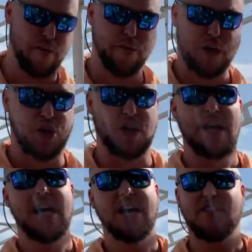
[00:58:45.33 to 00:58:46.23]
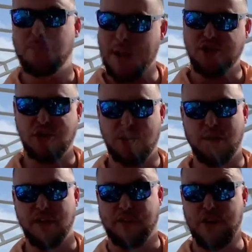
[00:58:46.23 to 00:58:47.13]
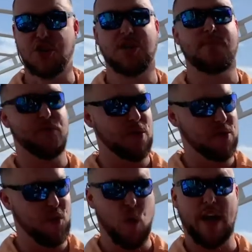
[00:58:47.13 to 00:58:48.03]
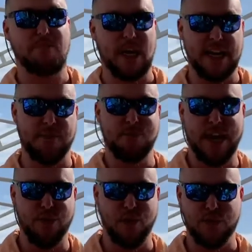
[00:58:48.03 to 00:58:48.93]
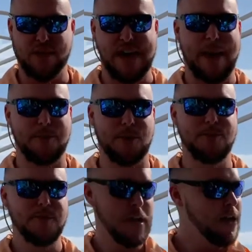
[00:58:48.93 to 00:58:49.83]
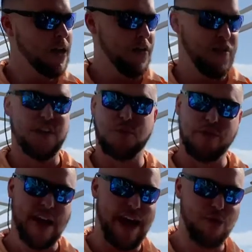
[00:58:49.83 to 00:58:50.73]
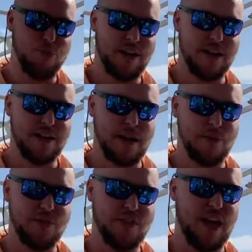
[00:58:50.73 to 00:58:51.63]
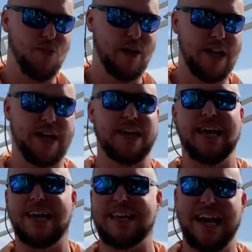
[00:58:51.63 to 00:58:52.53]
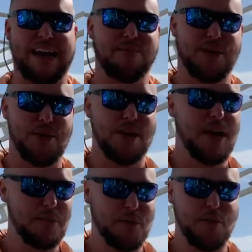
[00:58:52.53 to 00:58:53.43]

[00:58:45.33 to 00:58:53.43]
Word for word: efficient, especially when you're fishing for those quick biting mangrove snapper. This was how to rig a double snell rig. Again, Cap Dylan Hubbard